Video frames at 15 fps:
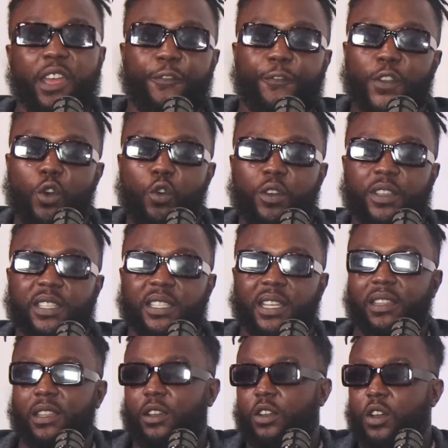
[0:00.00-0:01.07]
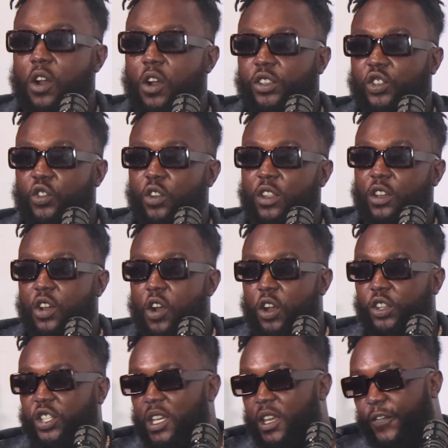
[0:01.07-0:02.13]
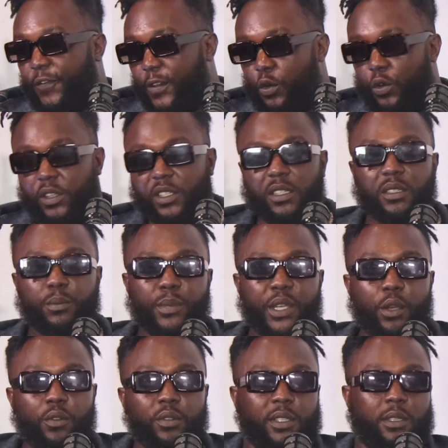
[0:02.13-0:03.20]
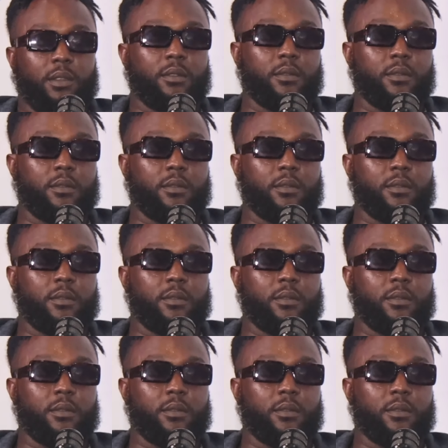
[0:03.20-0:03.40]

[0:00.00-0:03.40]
influencing the culture, or the culture influencing the music?